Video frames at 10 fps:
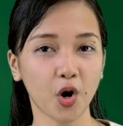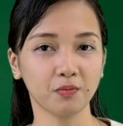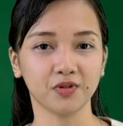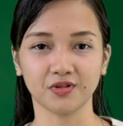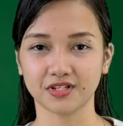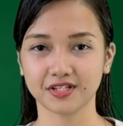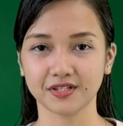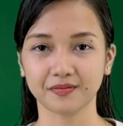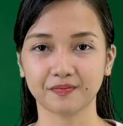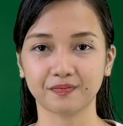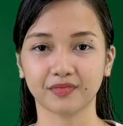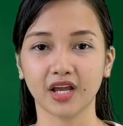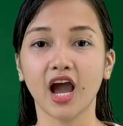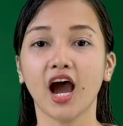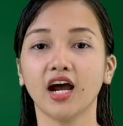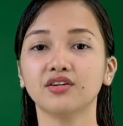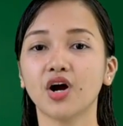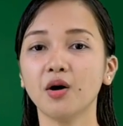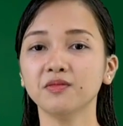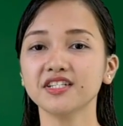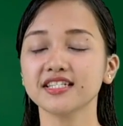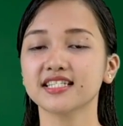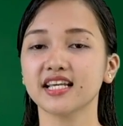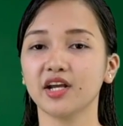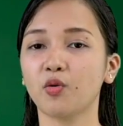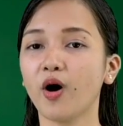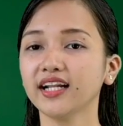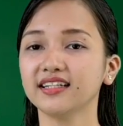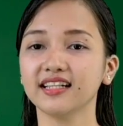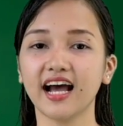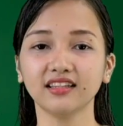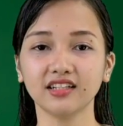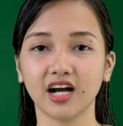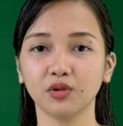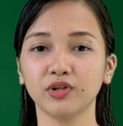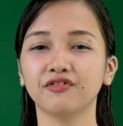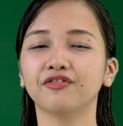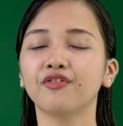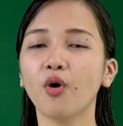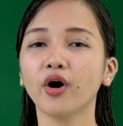The rhombus. A rhombus is a quadrilateral with